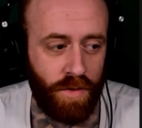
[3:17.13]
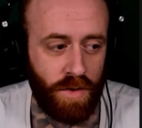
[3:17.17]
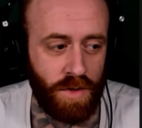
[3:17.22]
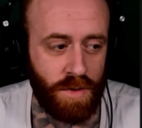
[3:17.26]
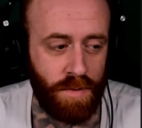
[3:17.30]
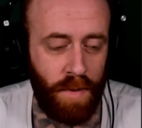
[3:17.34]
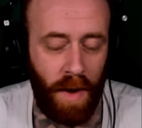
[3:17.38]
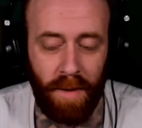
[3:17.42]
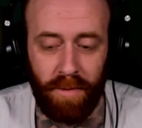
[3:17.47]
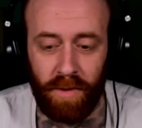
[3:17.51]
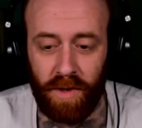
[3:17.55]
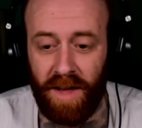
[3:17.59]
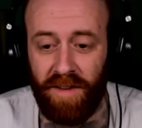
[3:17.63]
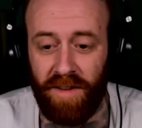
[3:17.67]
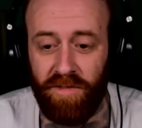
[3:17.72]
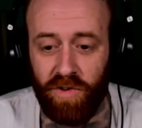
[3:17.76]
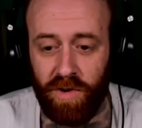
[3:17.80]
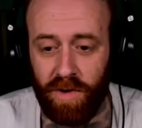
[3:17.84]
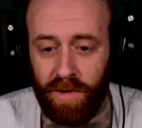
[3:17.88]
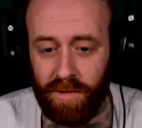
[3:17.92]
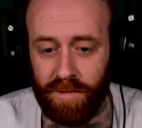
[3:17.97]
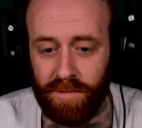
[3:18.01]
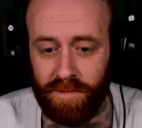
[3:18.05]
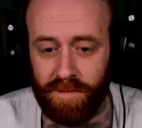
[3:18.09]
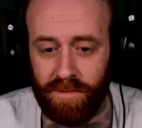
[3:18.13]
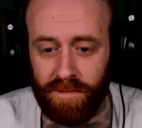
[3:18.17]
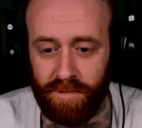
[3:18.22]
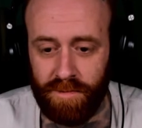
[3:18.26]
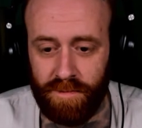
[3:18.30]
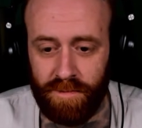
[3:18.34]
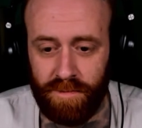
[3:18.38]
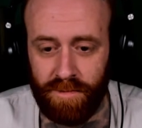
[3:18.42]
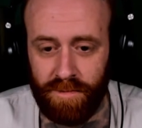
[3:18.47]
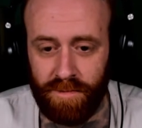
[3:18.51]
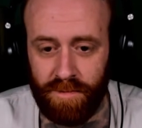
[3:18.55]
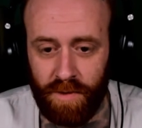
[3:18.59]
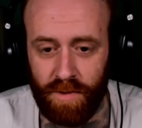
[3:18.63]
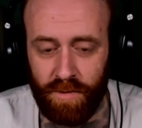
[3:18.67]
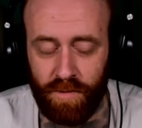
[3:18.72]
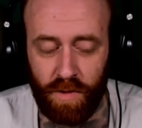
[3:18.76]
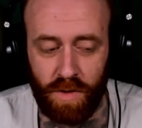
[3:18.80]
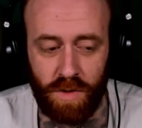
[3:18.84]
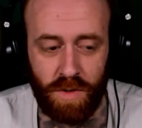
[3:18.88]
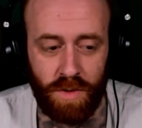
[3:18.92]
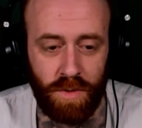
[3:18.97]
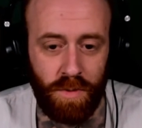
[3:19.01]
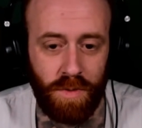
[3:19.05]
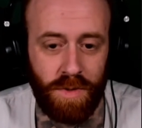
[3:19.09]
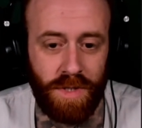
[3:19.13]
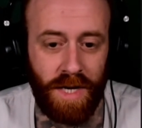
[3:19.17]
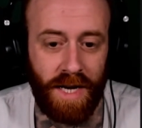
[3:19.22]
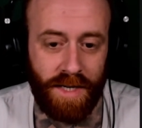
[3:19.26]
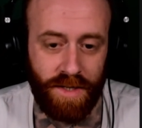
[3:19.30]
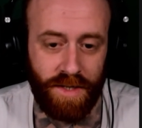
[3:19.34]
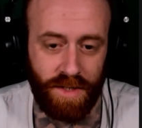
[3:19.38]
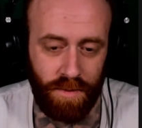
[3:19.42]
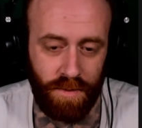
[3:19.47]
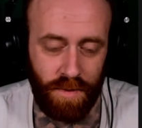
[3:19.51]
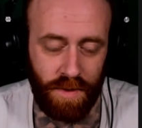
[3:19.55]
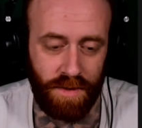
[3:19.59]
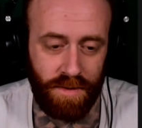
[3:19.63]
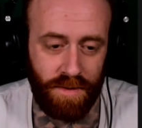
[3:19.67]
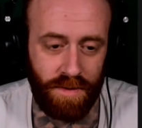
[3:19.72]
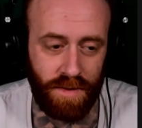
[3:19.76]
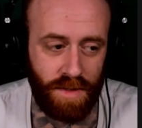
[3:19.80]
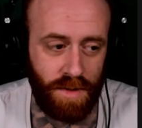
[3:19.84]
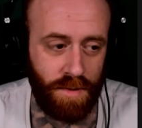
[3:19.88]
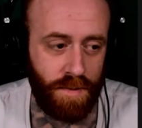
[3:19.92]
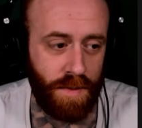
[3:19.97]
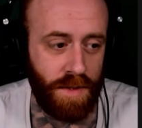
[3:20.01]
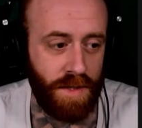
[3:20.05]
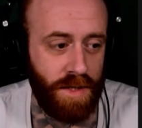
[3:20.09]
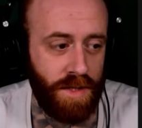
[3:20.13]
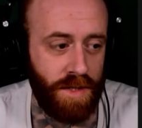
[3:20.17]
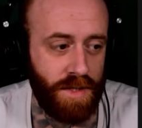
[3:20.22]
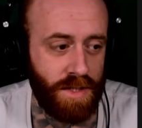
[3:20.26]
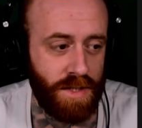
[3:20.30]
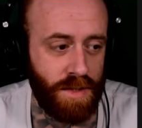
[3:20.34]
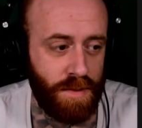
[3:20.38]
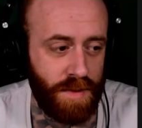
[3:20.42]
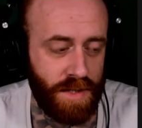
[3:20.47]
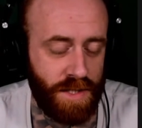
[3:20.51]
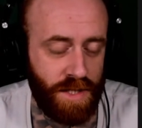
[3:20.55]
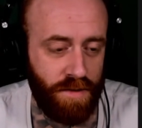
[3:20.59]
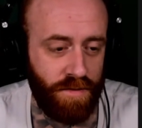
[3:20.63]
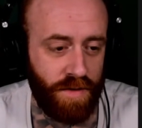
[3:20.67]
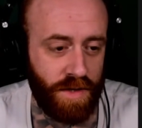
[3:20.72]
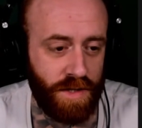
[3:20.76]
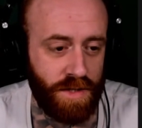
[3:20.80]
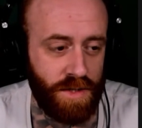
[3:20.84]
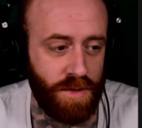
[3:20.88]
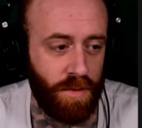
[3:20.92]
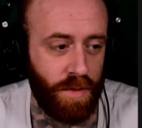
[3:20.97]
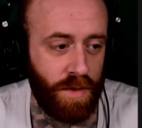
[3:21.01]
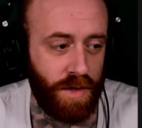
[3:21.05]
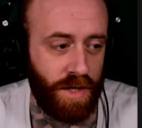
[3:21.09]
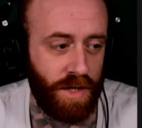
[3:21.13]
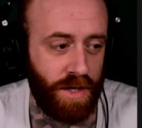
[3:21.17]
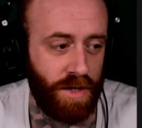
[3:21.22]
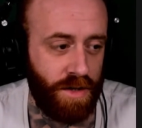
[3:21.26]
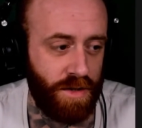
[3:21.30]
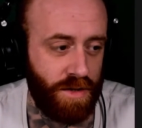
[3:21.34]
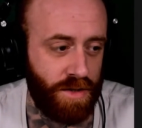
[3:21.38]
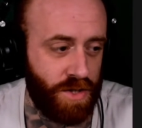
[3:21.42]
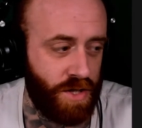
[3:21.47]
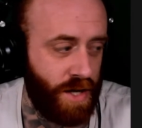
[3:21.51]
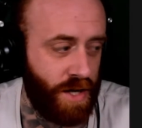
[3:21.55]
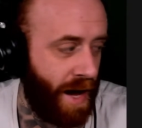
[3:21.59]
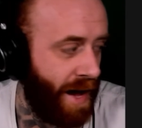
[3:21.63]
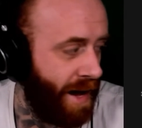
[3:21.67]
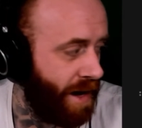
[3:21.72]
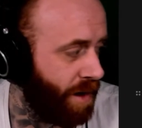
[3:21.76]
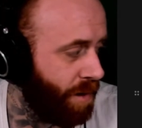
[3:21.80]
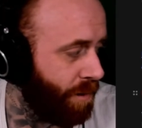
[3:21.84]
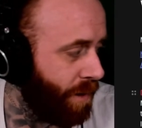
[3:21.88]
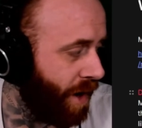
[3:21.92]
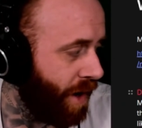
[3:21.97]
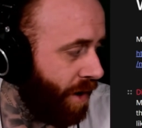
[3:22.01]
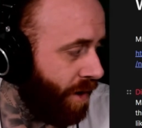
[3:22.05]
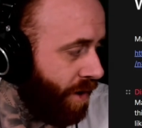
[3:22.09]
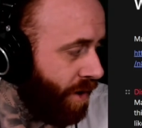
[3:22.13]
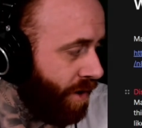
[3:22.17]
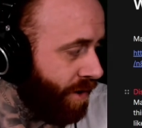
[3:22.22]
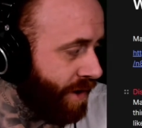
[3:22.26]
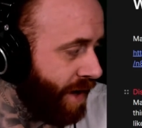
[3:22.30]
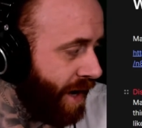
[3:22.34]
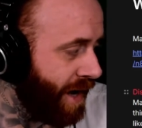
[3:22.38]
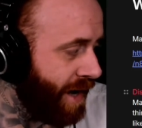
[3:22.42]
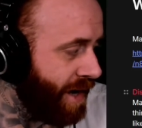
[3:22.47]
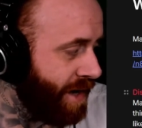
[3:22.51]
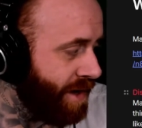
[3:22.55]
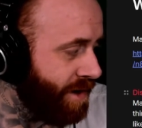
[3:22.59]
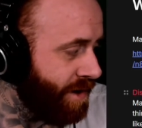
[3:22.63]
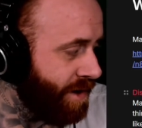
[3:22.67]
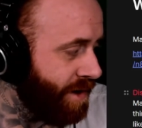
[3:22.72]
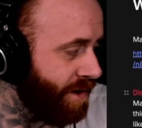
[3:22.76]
Bible ever. The first New Testament, to be specific. So we're going to chat about all that